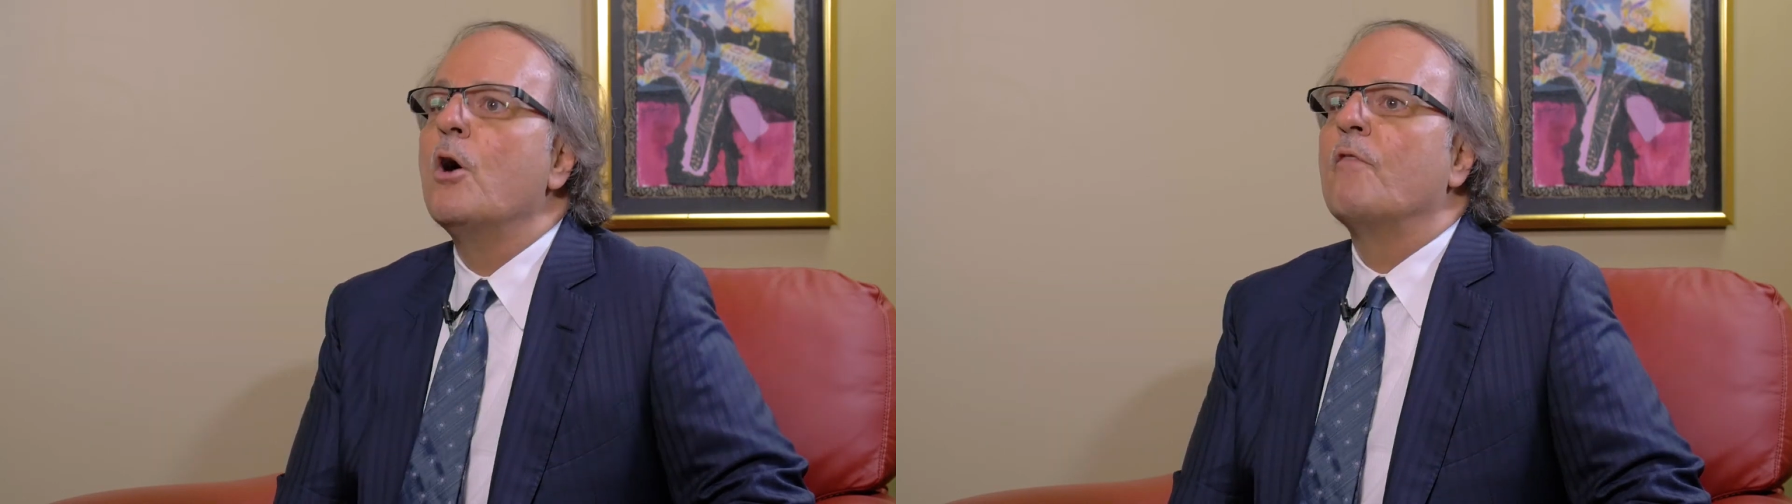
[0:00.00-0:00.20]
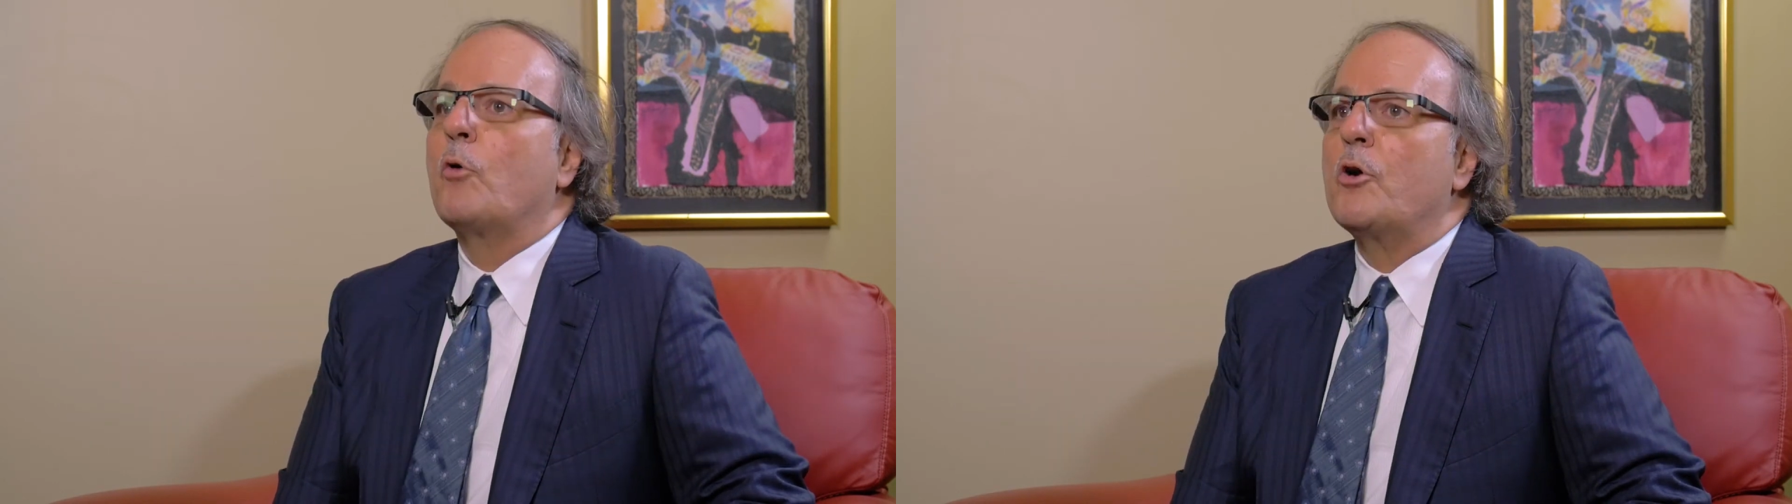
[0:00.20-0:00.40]

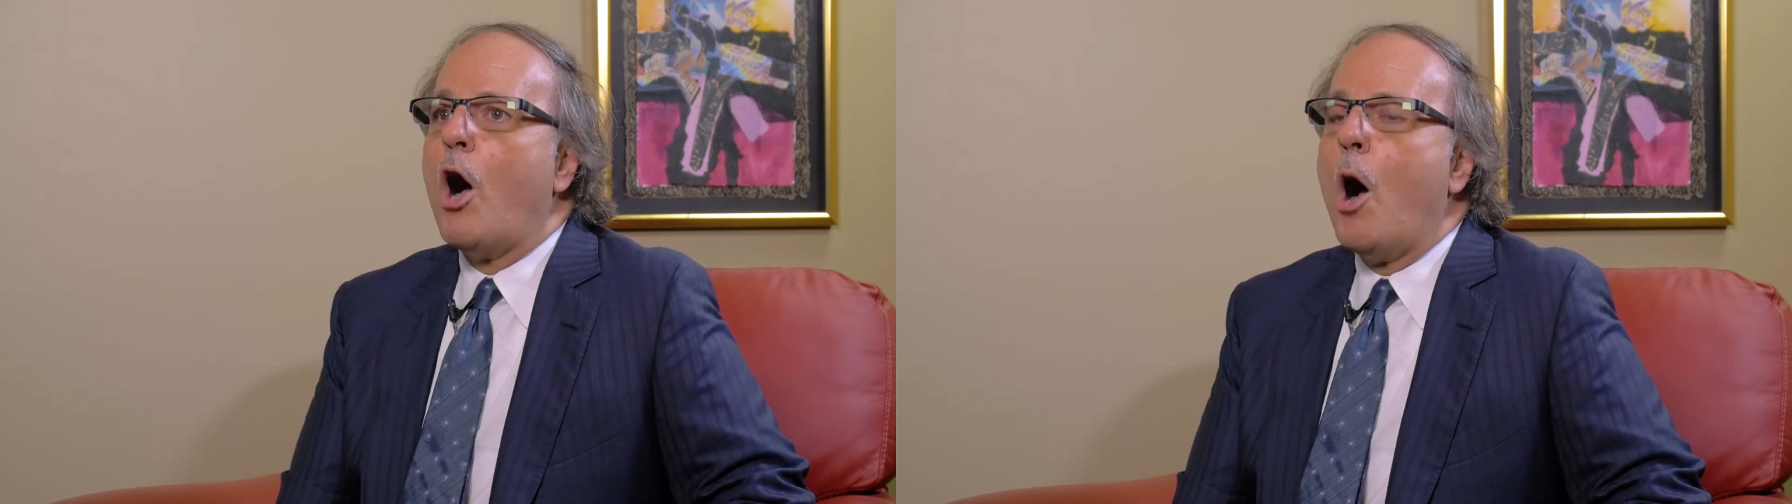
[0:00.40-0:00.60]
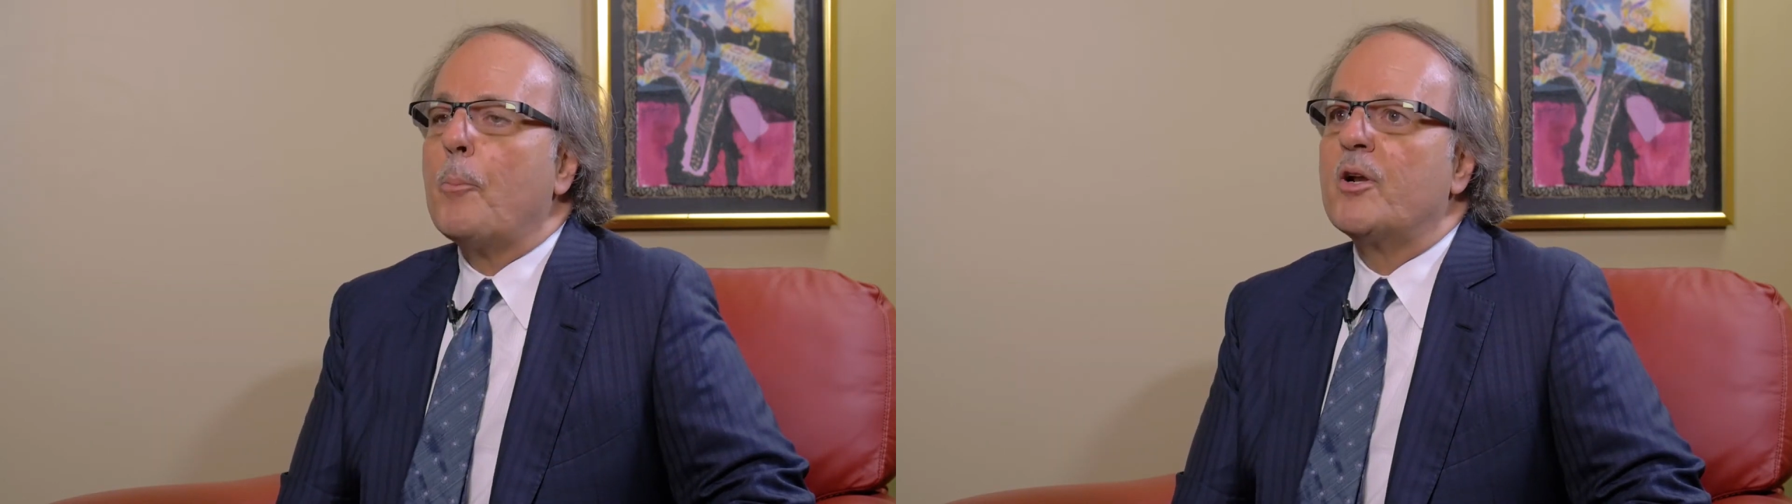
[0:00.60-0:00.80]
for an
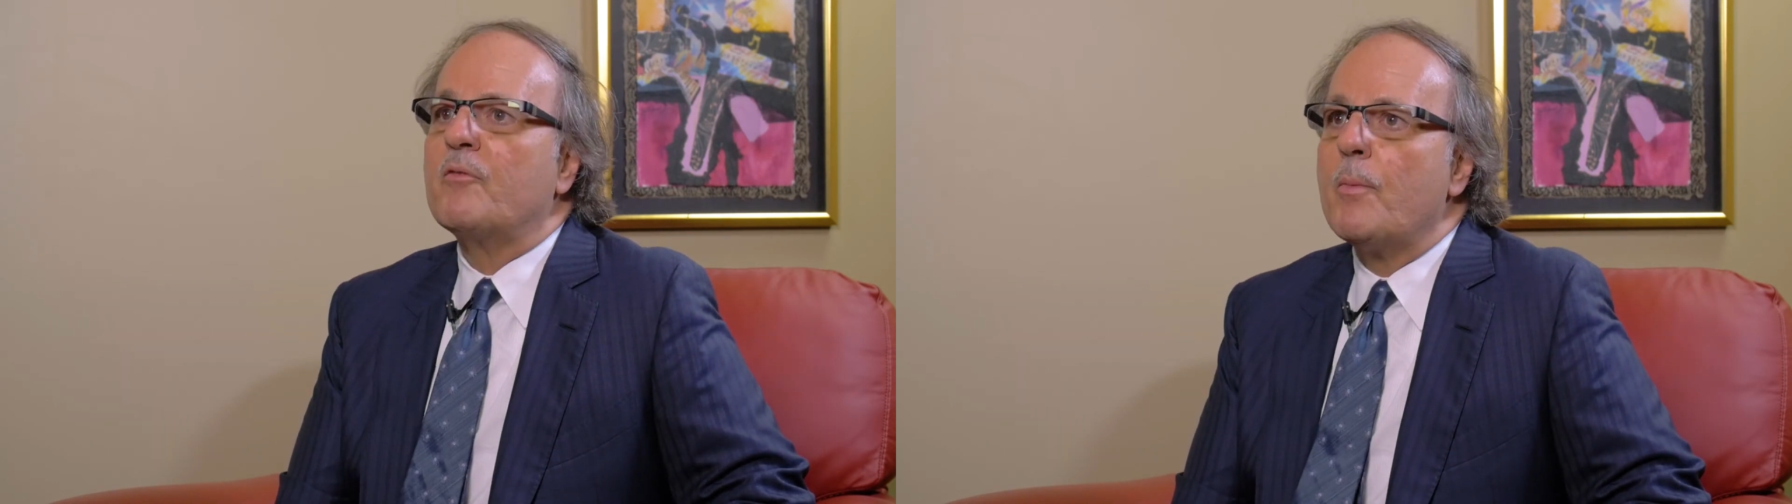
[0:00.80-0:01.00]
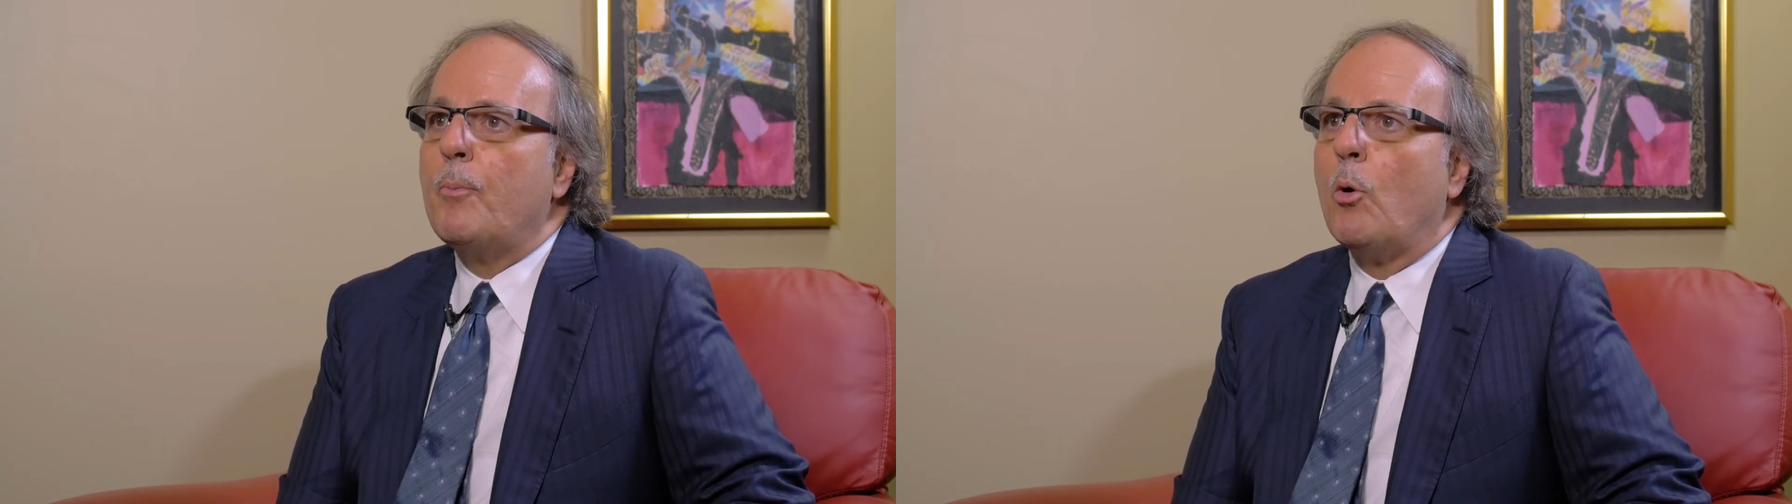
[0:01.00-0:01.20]
operative
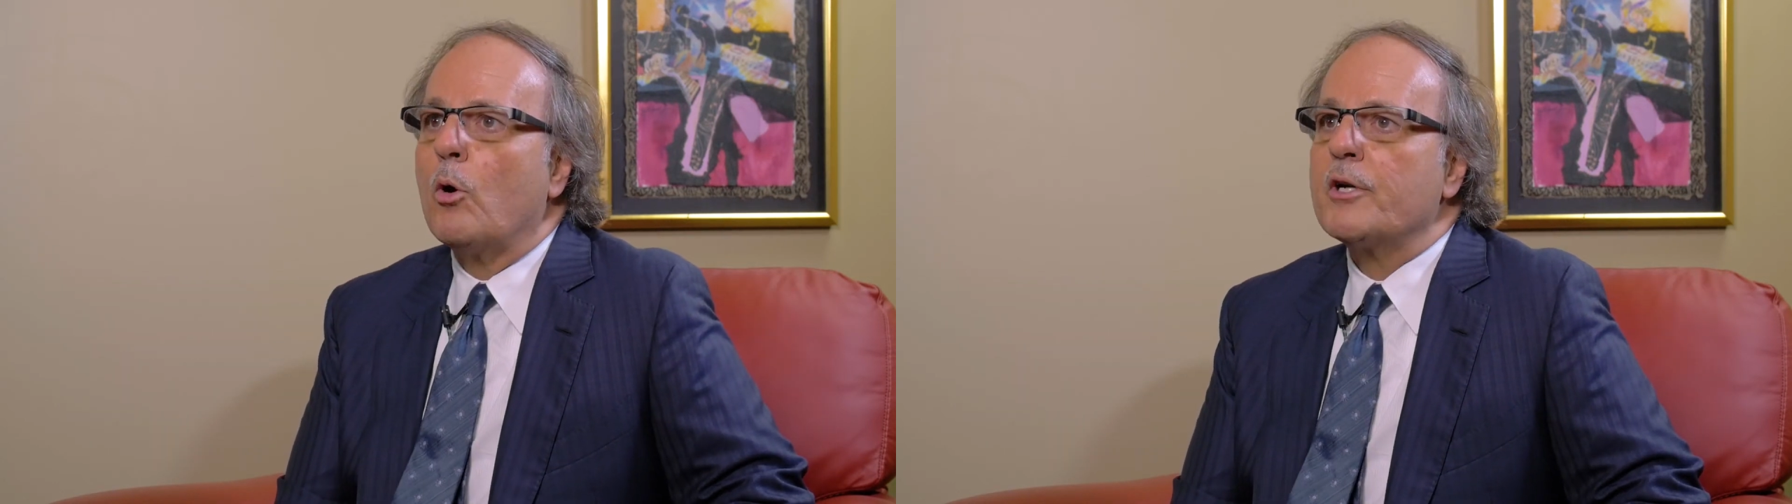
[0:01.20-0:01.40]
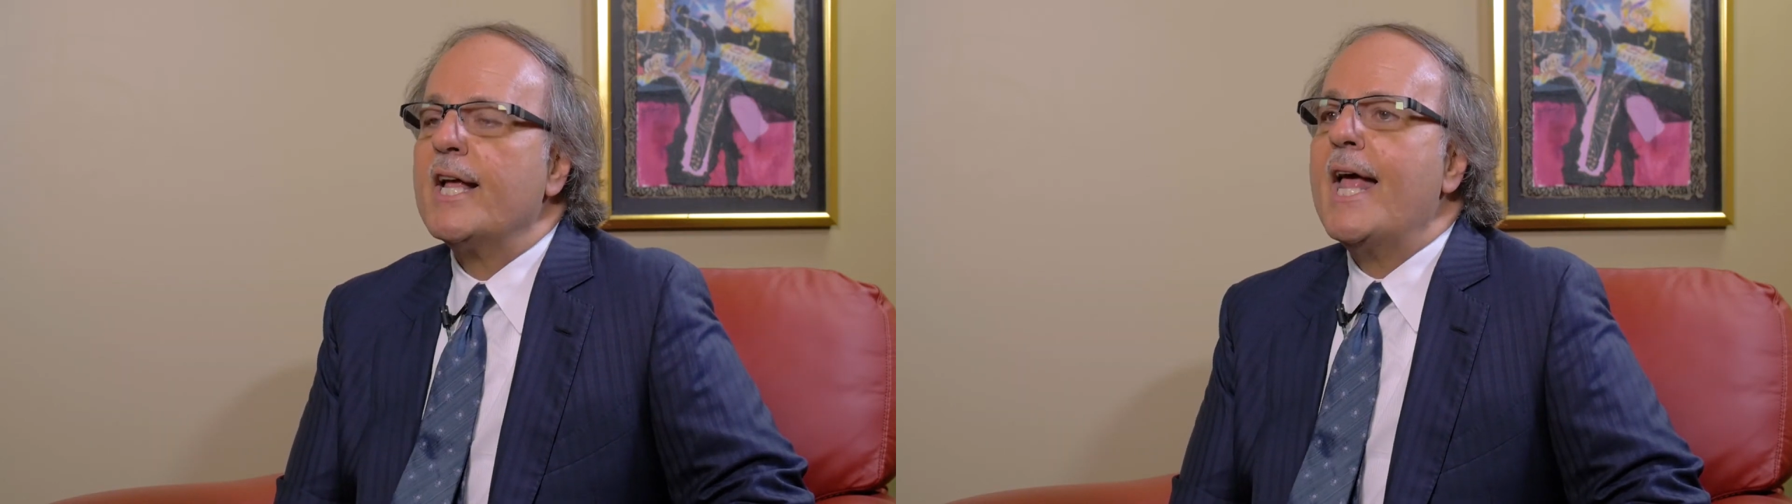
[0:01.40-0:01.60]
report